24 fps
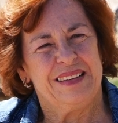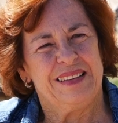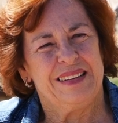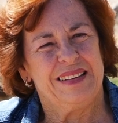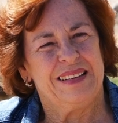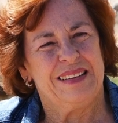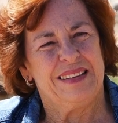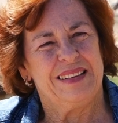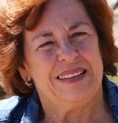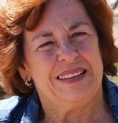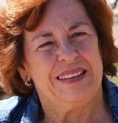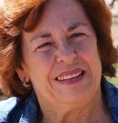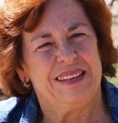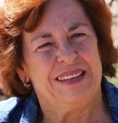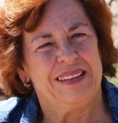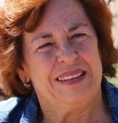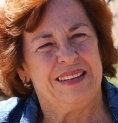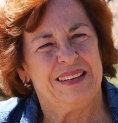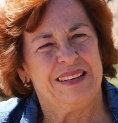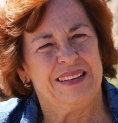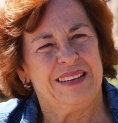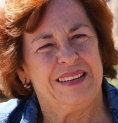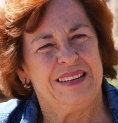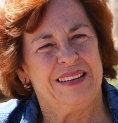again, I
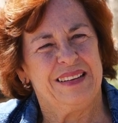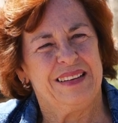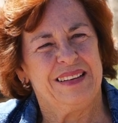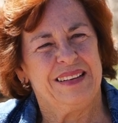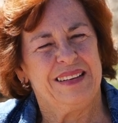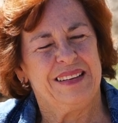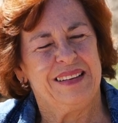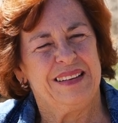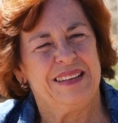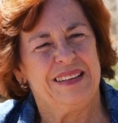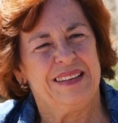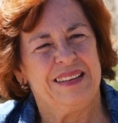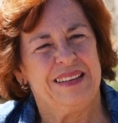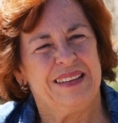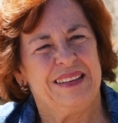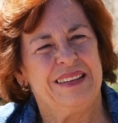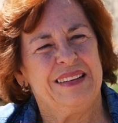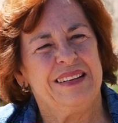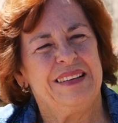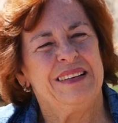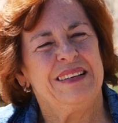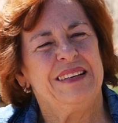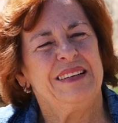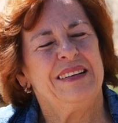cannot thank you enough for
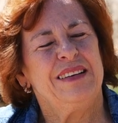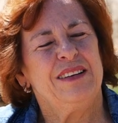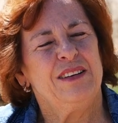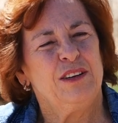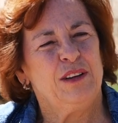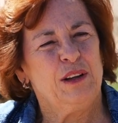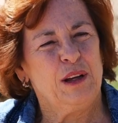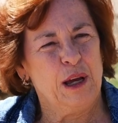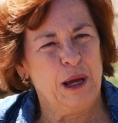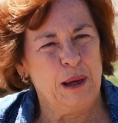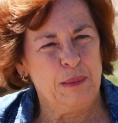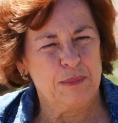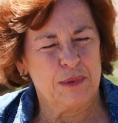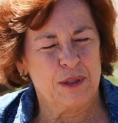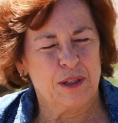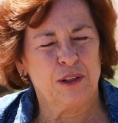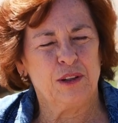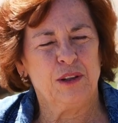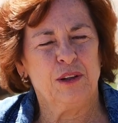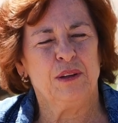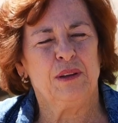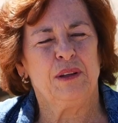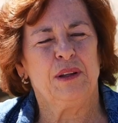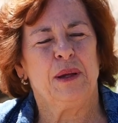allowing us to come here
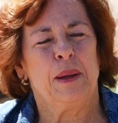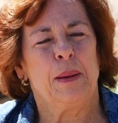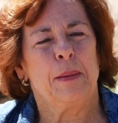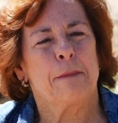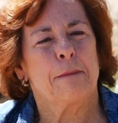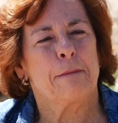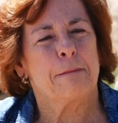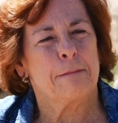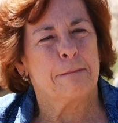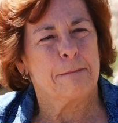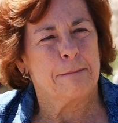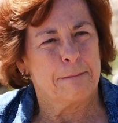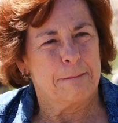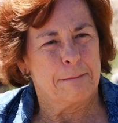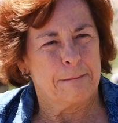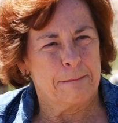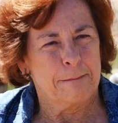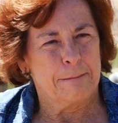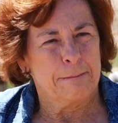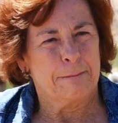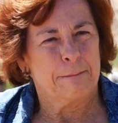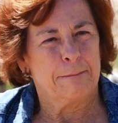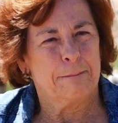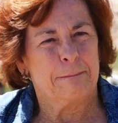Absolutely. and film. It has
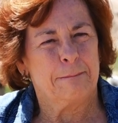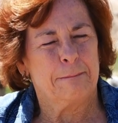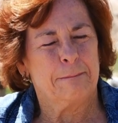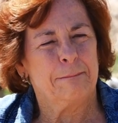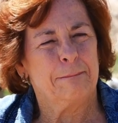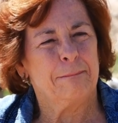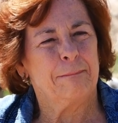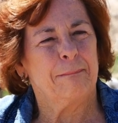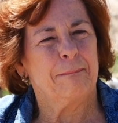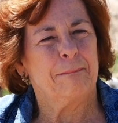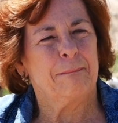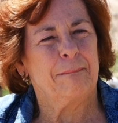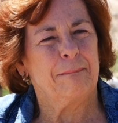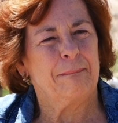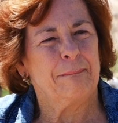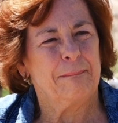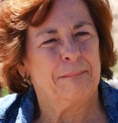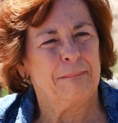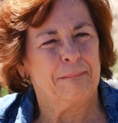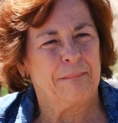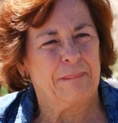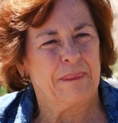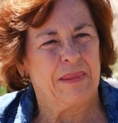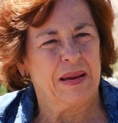already been an amazing
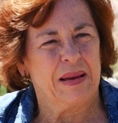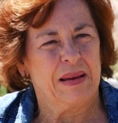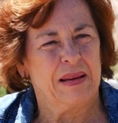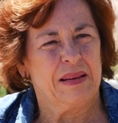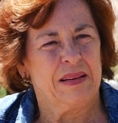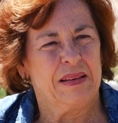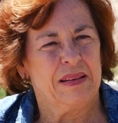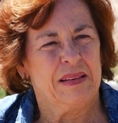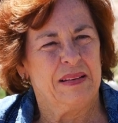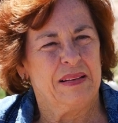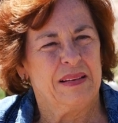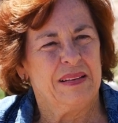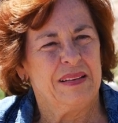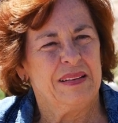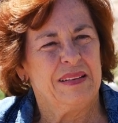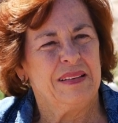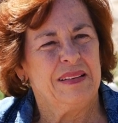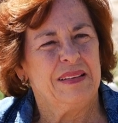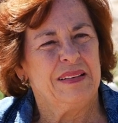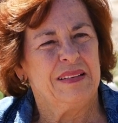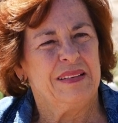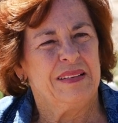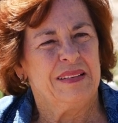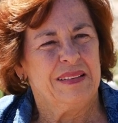day, and I don't even think it's
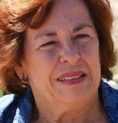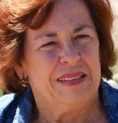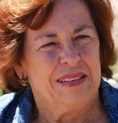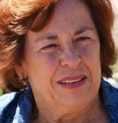noon.